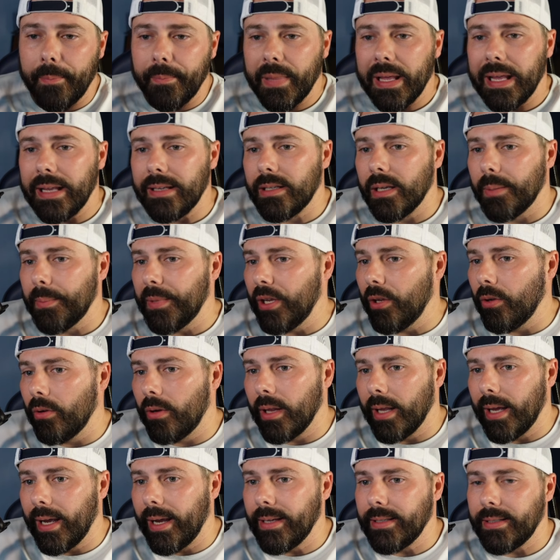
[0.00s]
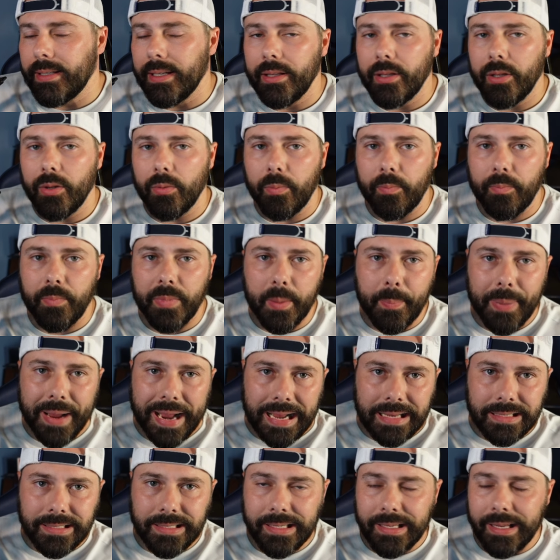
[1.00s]
He's going to be utilized in the
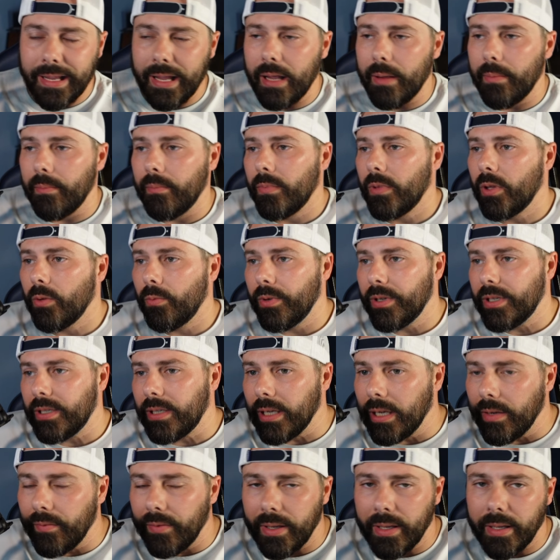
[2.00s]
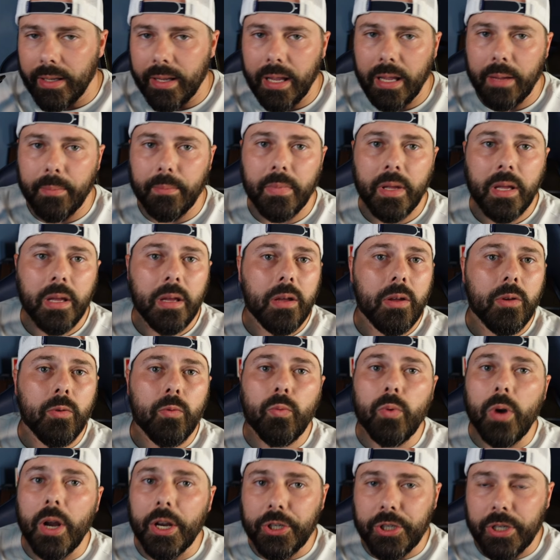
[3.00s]
passing game, the receiving game,
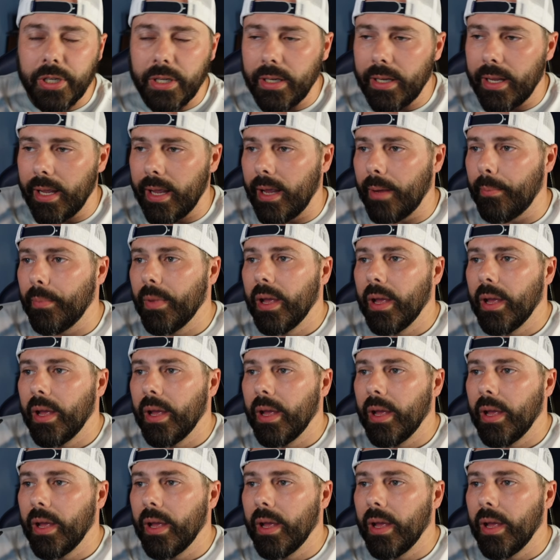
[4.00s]
rushing game.